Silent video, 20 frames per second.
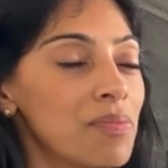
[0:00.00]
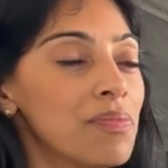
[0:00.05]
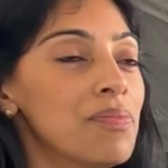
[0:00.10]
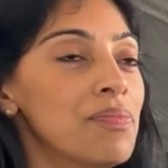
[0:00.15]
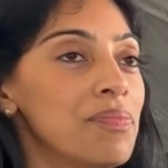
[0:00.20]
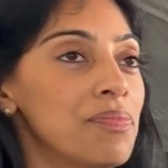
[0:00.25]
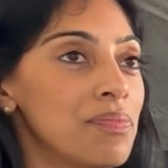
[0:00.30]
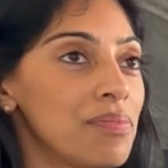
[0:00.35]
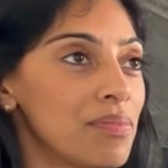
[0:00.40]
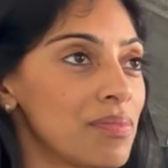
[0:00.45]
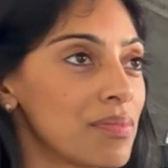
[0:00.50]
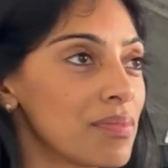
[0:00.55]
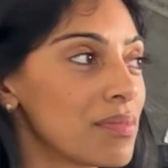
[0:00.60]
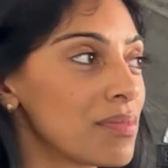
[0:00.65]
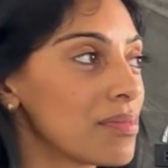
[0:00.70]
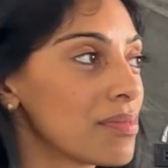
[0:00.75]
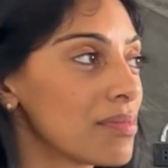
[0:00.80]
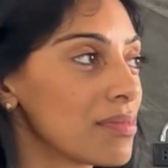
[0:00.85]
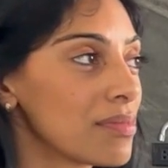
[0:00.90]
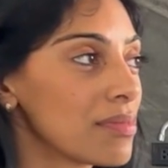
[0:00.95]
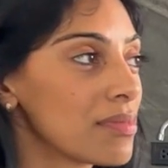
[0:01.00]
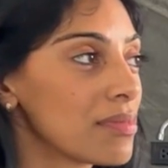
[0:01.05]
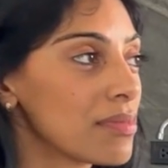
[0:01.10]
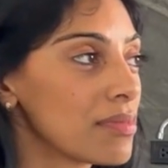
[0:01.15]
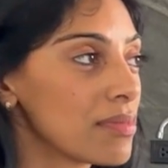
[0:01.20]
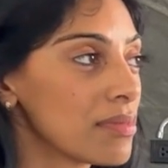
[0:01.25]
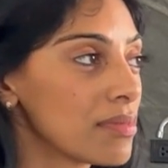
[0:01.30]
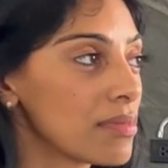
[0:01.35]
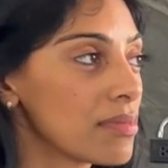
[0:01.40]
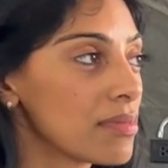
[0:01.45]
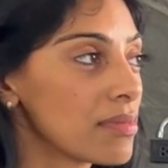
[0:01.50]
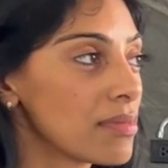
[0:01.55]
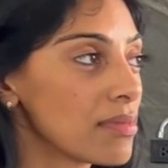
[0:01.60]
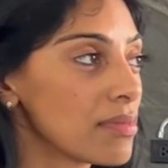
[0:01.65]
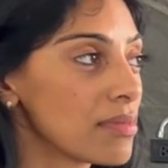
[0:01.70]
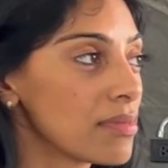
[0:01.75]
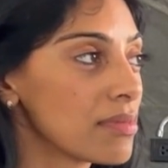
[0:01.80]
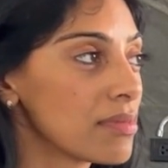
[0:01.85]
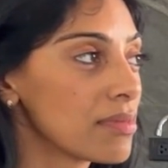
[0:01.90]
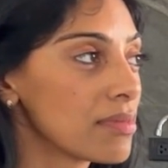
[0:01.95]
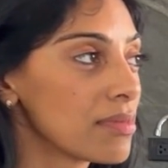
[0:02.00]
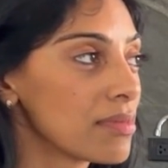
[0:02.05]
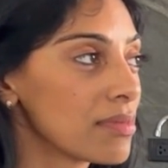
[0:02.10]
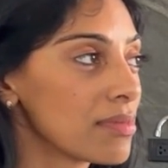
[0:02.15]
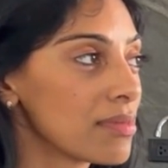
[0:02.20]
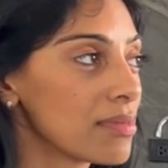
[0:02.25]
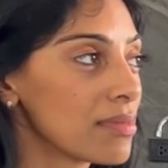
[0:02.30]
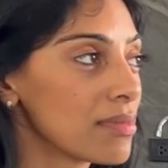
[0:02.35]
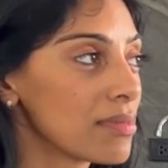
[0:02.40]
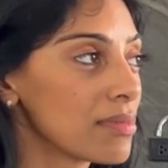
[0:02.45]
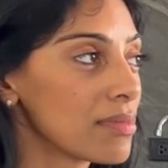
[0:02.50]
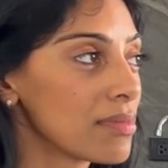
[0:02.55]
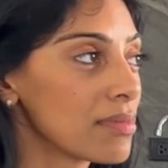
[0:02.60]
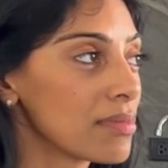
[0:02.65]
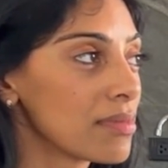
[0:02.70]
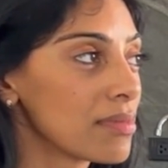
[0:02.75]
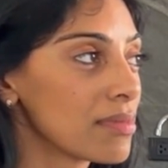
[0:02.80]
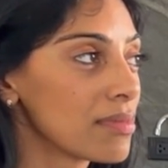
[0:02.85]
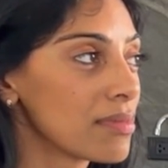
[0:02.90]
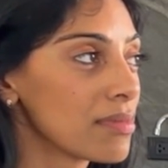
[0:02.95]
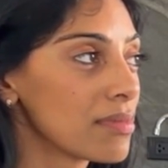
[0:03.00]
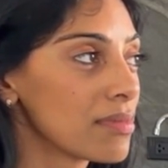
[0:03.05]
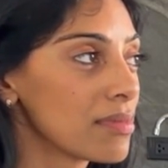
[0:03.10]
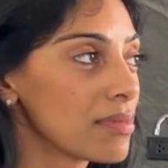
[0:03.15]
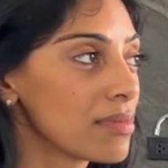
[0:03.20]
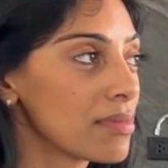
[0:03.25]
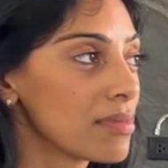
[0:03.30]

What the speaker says: The person shown says nothing.